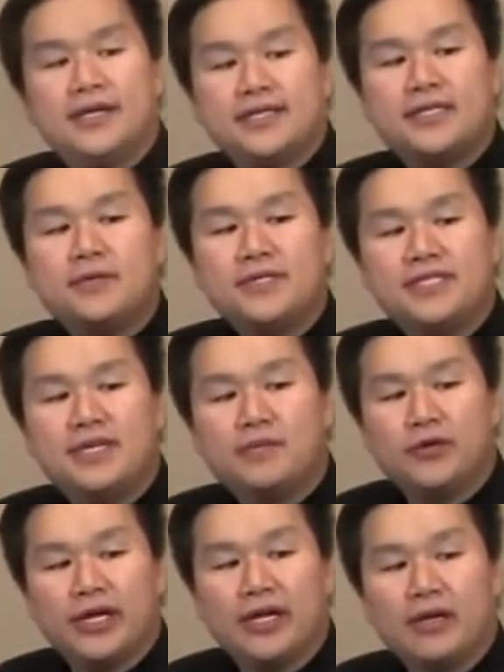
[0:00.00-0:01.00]
So in
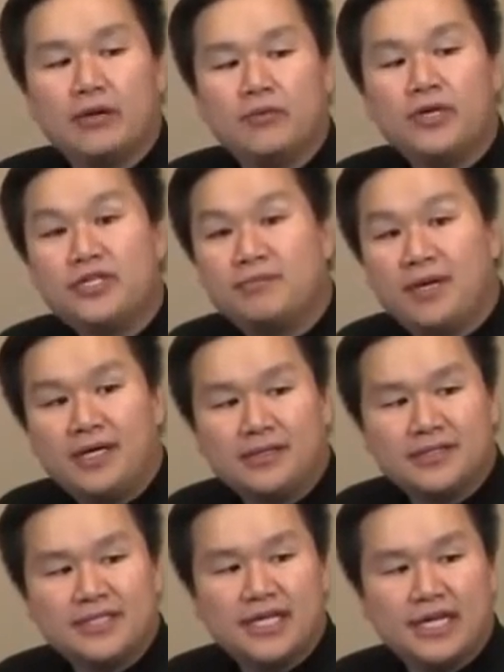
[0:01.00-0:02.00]
summary, which
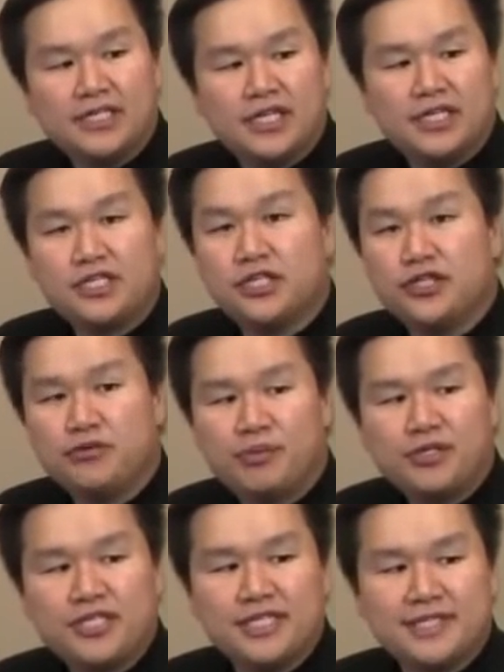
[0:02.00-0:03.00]
model CHS should you
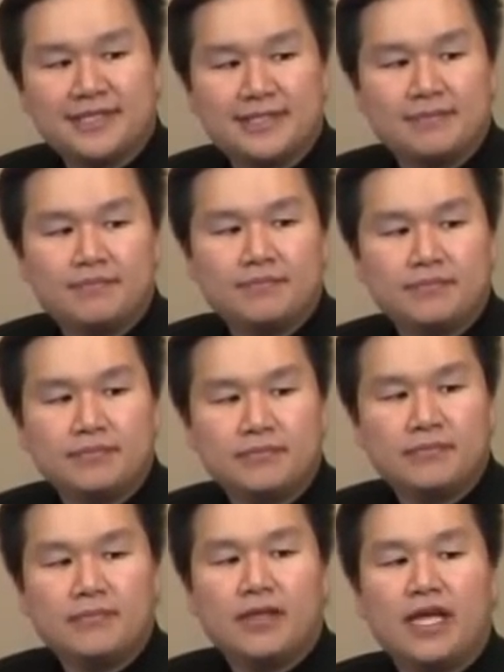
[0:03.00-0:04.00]
purchase?
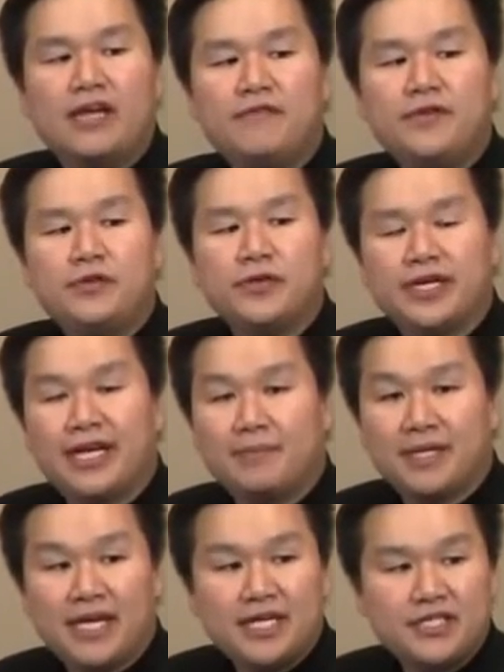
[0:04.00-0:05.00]
If you are an
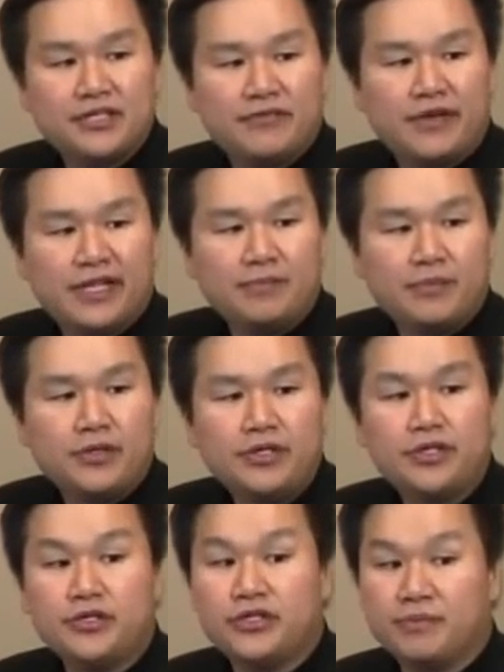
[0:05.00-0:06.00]
application developer,
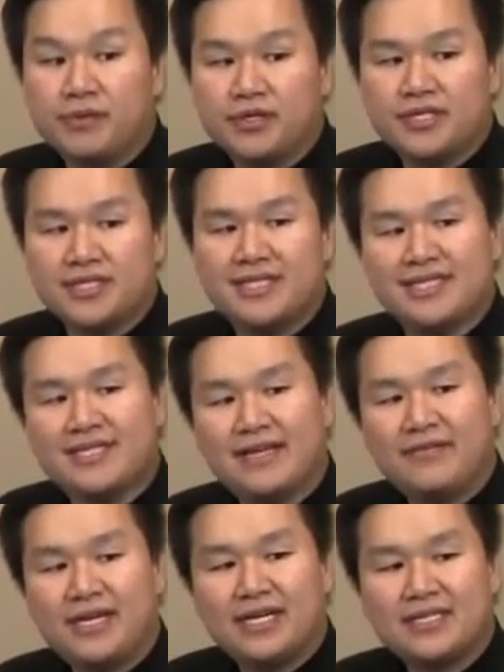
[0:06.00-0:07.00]
you should purchase the
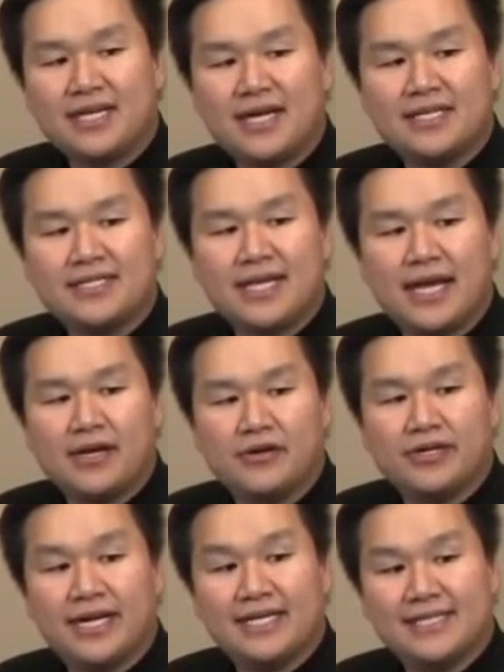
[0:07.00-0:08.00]
7xi scanner
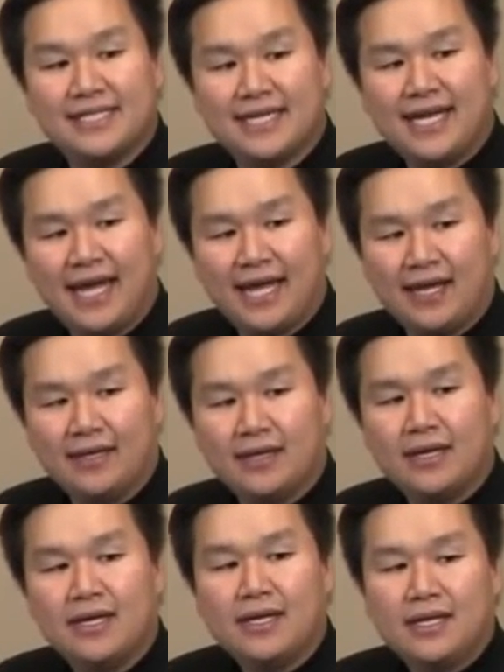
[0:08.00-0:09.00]
and SDK. It
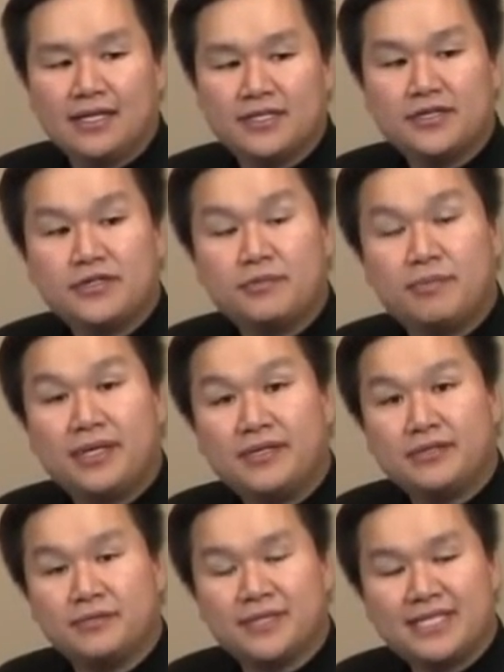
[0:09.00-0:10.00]
is also
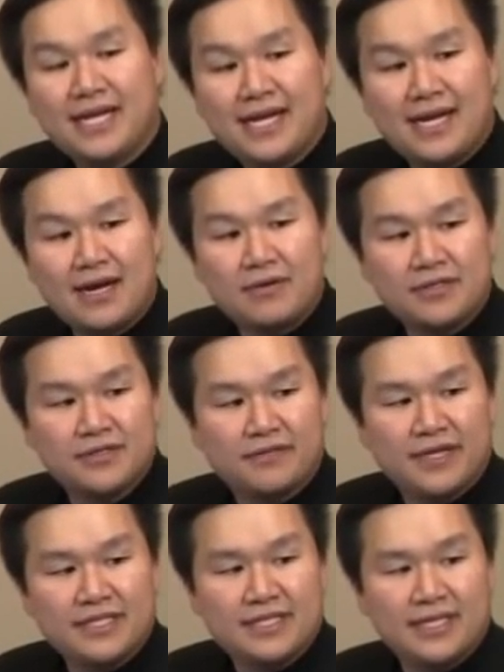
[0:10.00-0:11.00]
bundled with 10 hours of
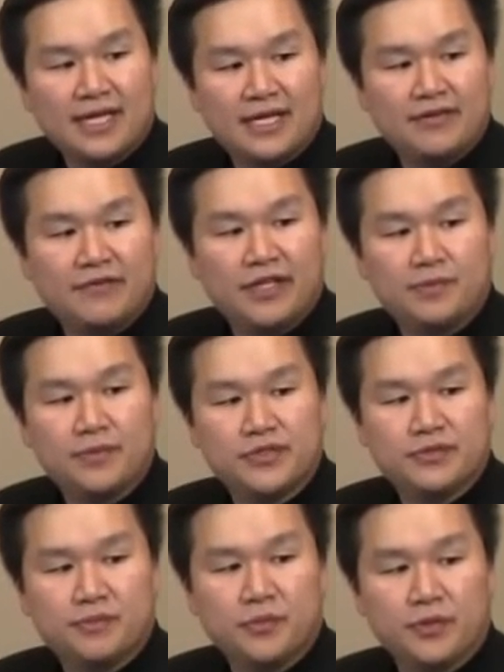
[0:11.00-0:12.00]
SDK developer
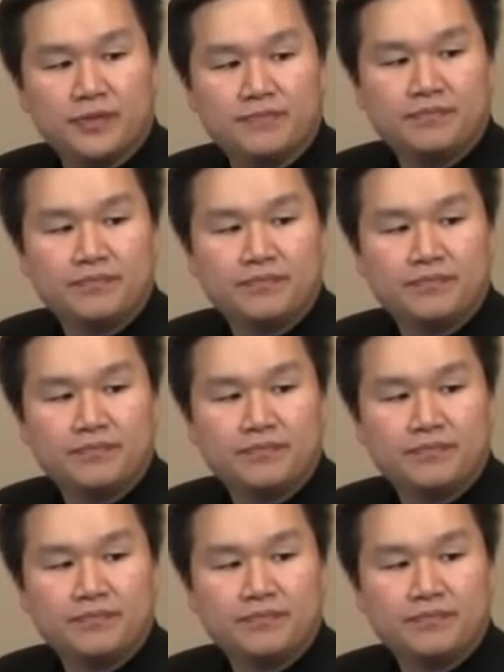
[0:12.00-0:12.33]
support.